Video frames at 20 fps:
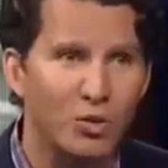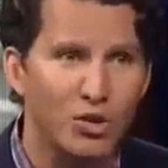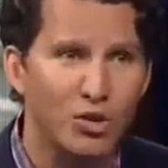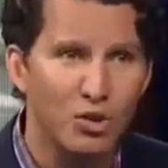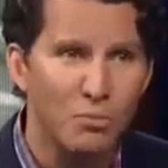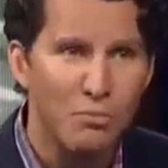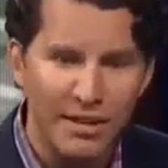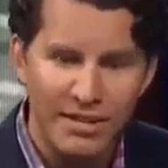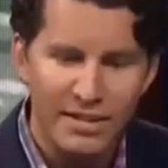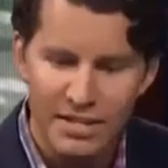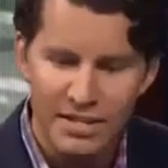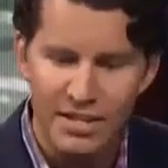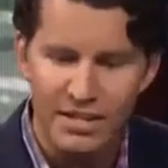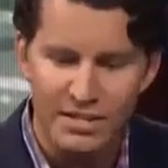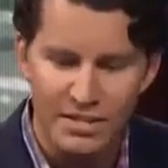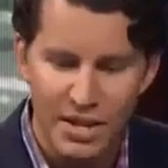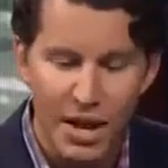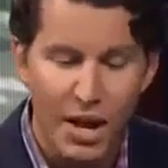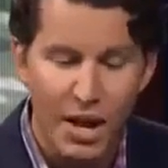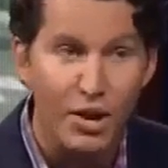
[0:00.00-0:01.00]
So when you mix
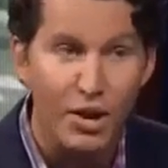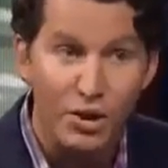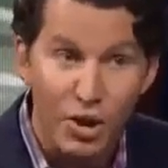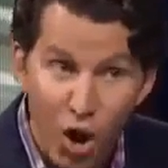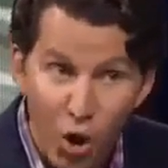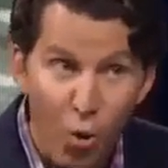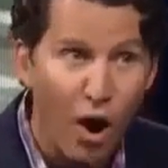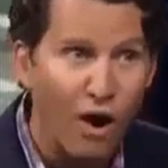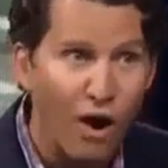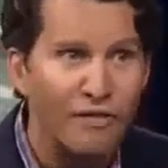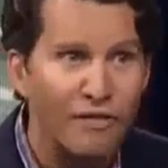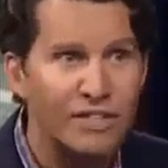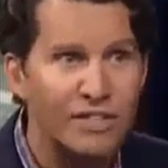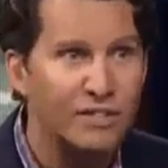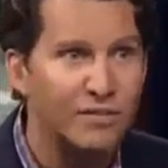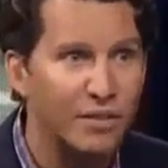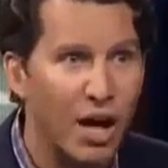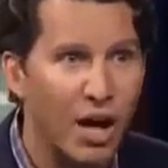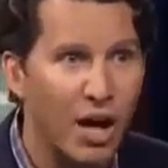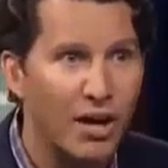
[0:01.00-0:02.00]
this no
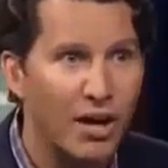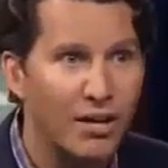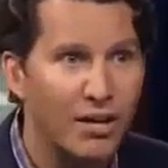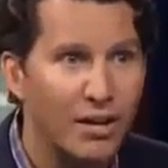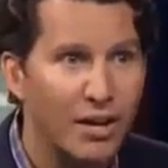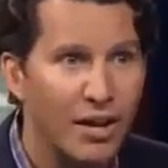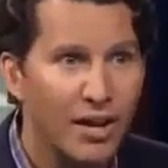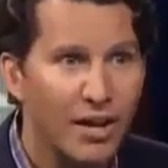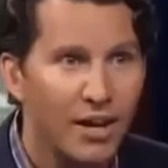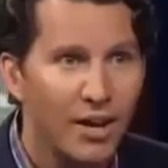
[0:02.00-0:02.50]
offensive line